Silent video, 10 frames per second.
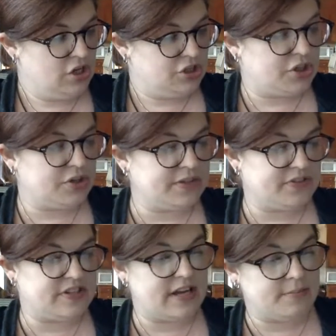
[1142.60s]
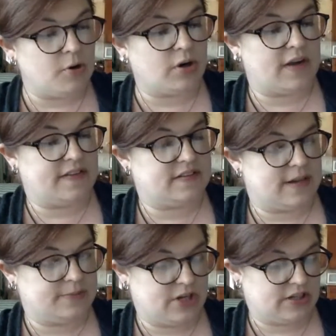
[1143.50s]
She could have said more on the
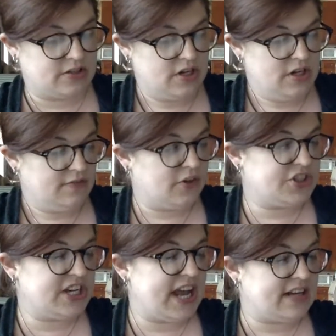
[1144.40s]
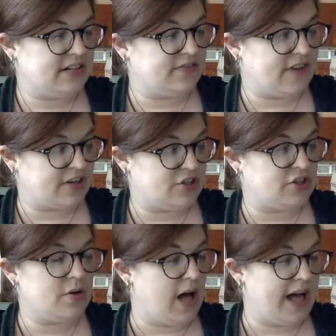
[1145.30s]
subject, for she had in fact
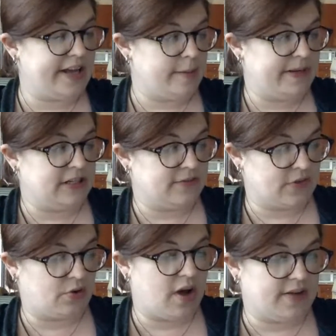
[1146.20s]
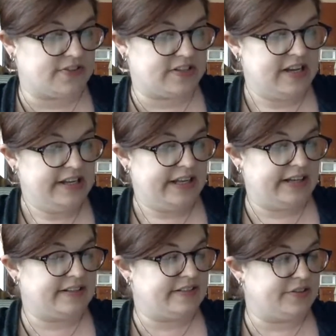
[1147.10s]
so high an opinion of the Crofts,
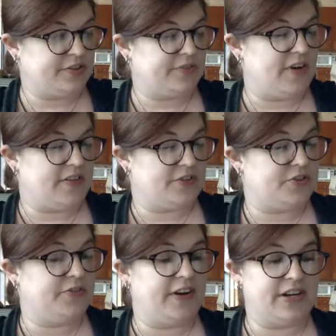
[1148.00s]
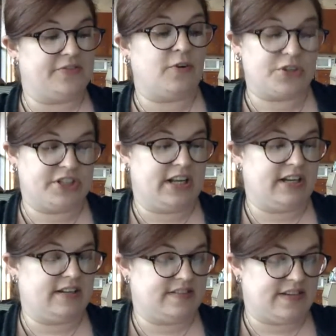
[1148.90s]
and considered her father so very fortunate
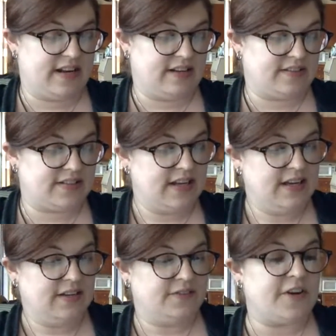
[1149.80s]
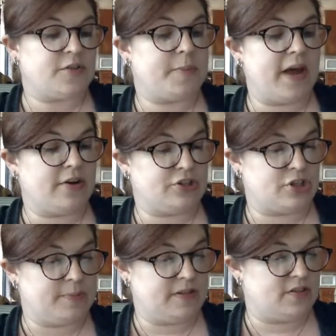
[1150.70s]
in his tenants, felt the parish
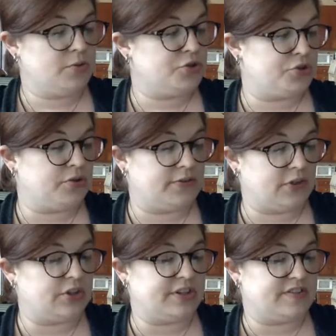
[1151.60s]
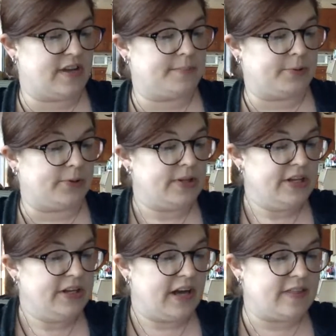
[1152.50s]
to be so sure of a good example,
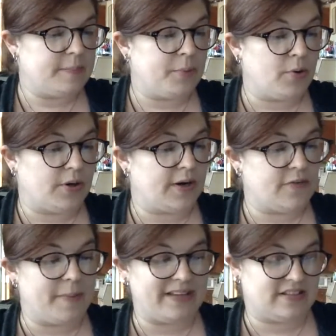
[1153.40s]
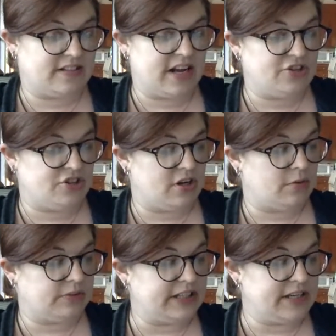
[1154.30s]
and the poor of the best attention
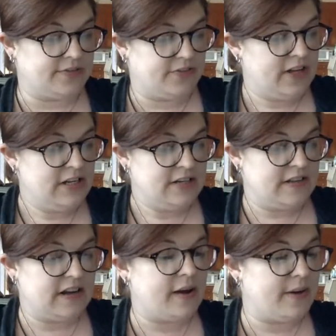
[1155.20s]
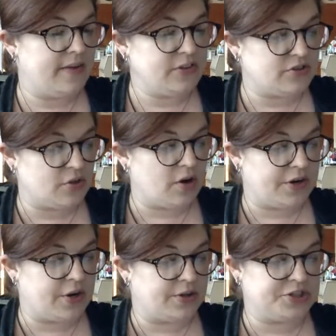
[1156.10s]
and relief, that however
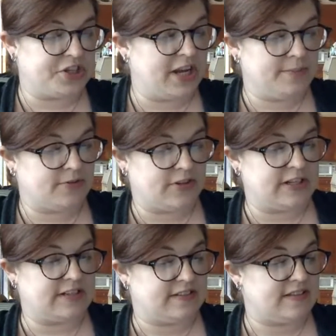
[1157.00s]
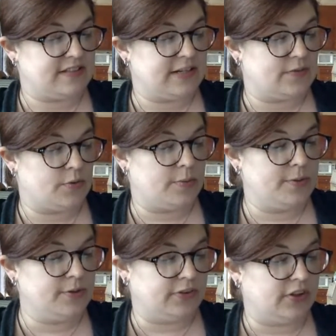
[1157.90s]
sorry or ashamed for the necessity of the
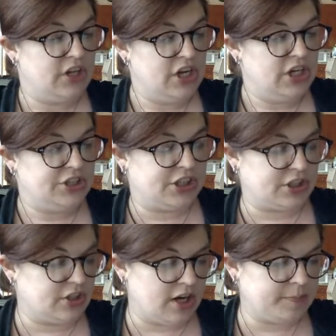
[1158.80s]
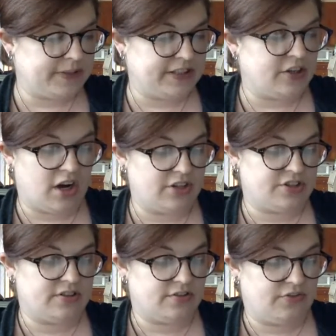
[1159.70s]
removal, she could not but in
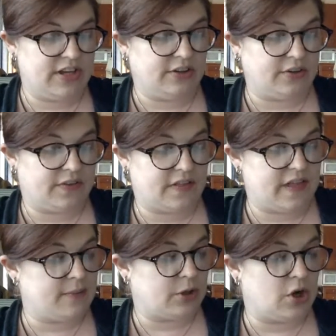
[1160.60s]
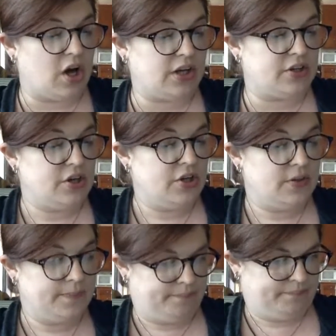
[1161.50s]
conscience feel that they were gone
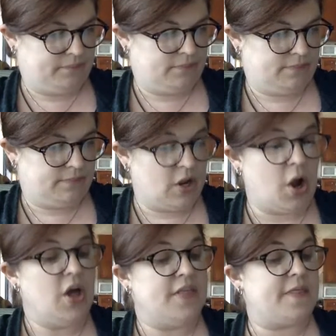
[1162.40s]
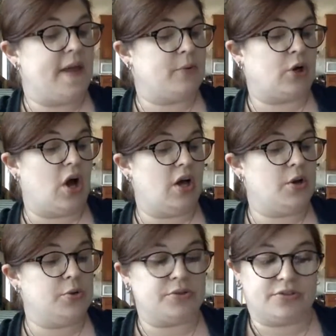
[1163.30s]

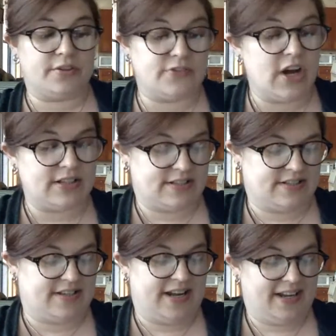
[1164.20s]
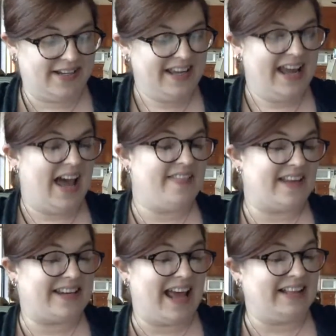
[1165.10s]
who deserved not to stay, and
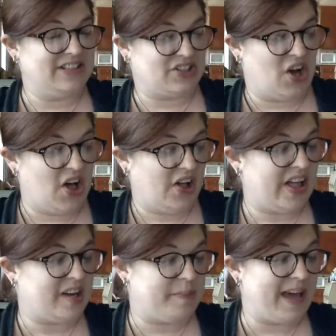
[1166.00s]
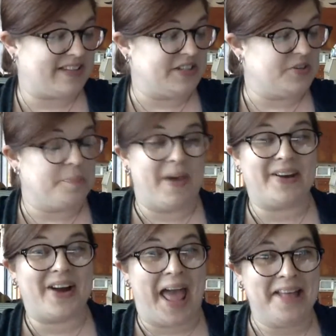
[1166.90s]
that Kellynch Hall had passed into
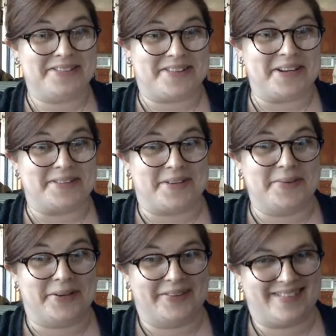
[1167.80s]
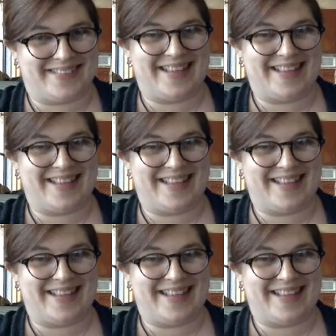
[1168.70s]
better hands than its owners.